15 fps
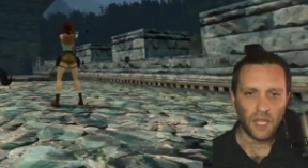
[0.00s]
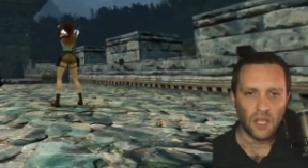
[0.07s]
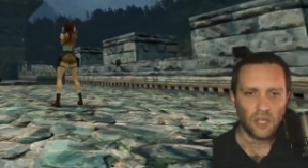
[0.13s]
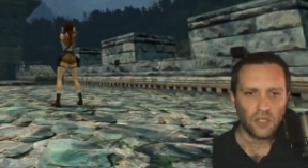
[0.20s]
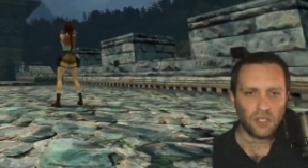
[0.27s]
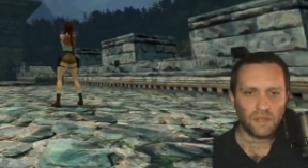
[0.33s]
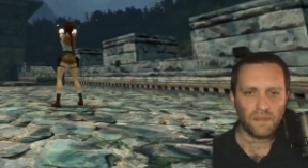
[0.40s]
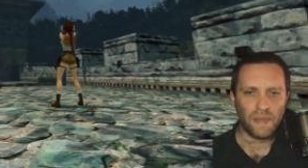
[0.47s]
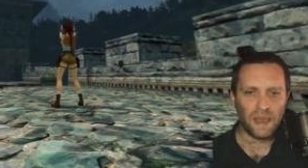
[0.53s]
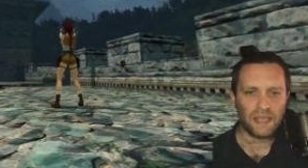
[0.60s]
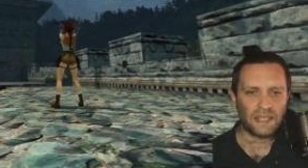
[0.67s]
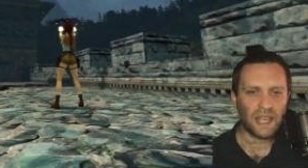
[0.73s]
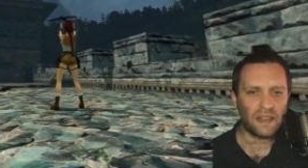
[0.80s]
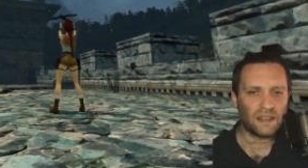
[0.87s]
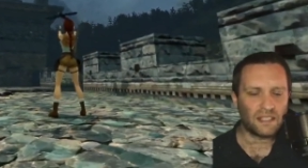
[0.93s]
Doesn't make
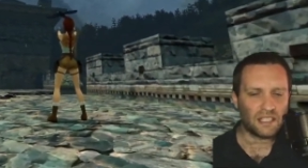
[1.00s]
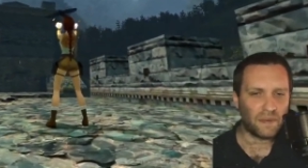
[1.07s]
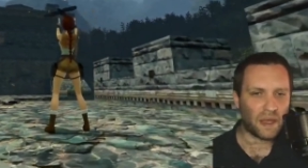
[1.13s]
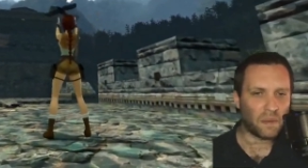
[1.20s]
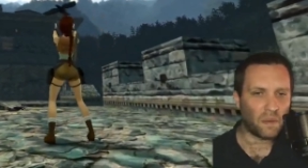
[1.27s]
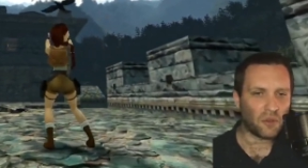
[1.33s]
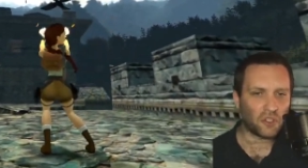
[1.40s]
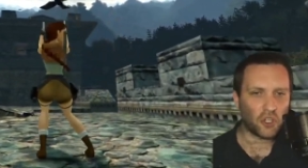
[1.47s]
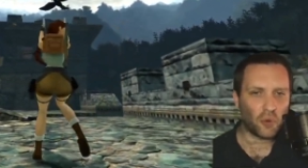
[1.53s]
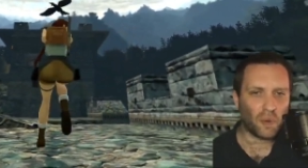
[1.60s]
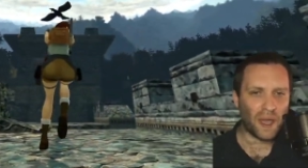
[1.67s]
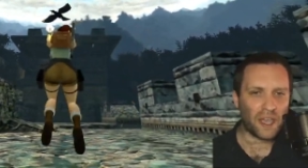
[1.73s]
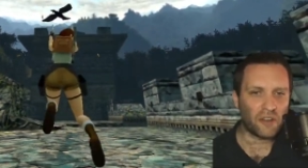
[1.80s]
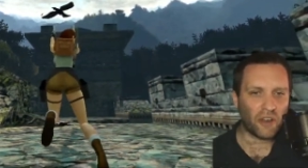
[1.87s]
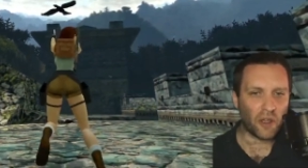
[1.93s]
sense to me. I'm not sure
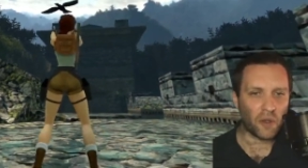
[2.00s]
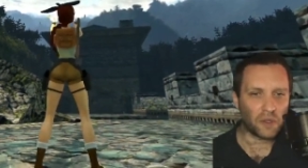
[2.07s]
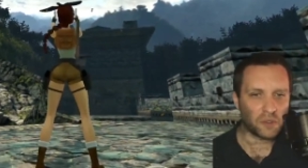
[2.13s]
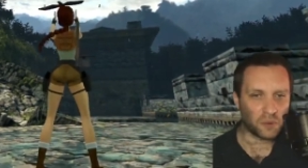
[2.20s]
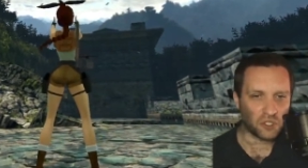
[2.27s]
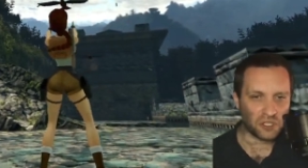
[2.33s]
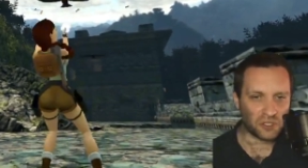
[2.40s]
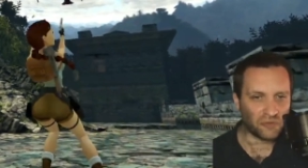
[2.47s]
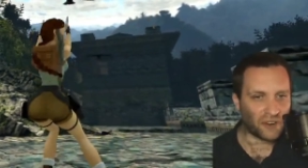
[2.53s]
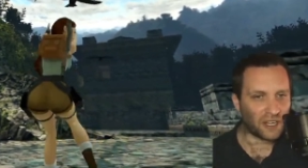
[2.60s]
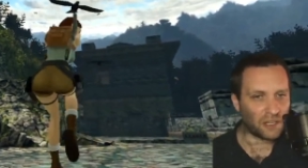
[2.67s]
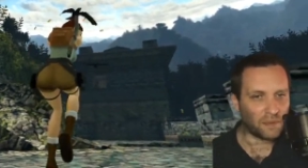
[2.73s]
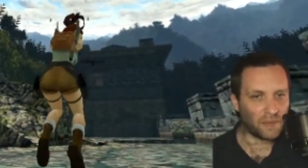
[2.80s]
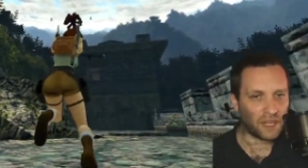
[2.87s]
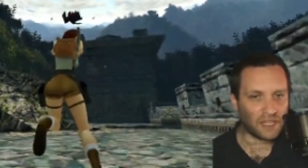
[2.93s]
why crows would just
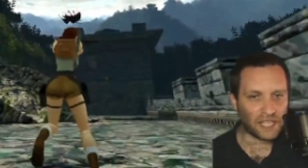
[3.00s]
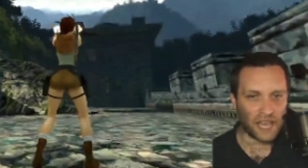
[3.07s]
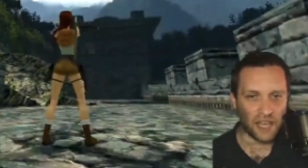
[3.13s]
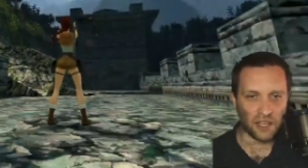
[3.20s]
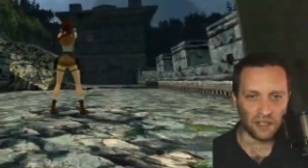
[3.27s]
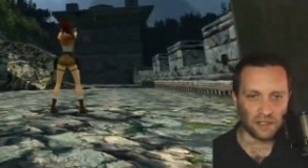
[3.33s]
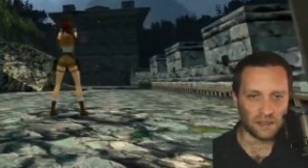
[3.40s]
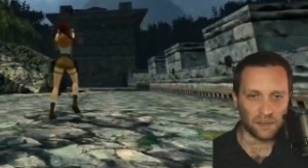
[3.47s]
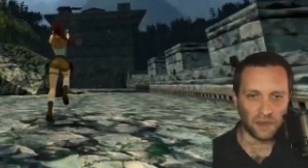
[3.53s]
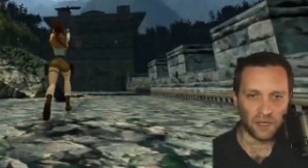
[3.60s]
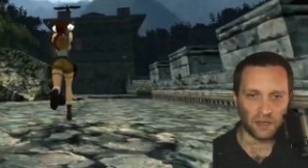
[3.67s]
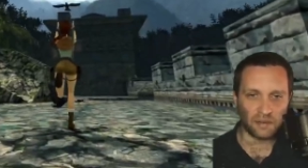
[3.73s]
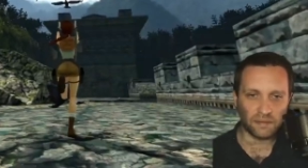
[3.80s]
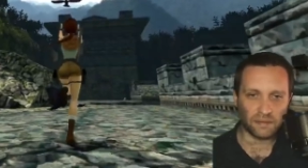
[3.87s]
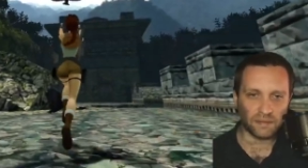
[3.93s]
randomly attack us, but
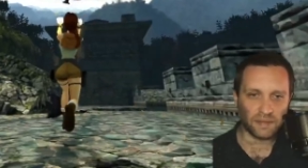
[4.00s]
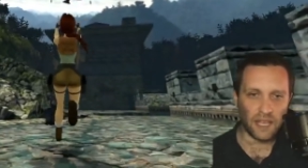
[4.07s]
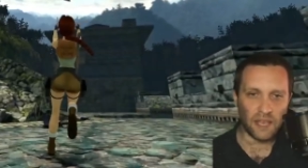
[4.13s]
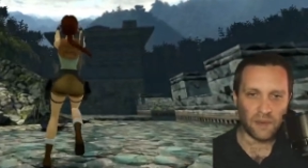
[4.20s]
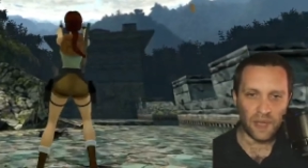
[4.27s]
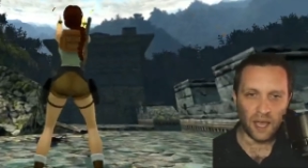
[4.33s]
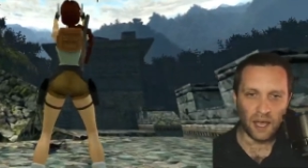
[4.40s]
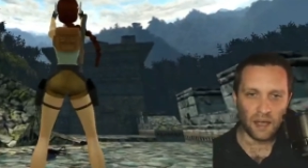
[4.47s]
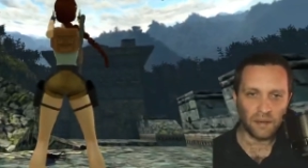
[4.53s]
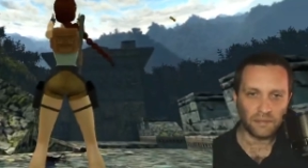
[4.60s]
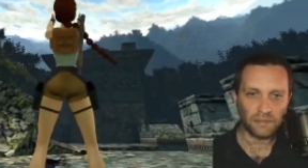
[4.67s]
here we are.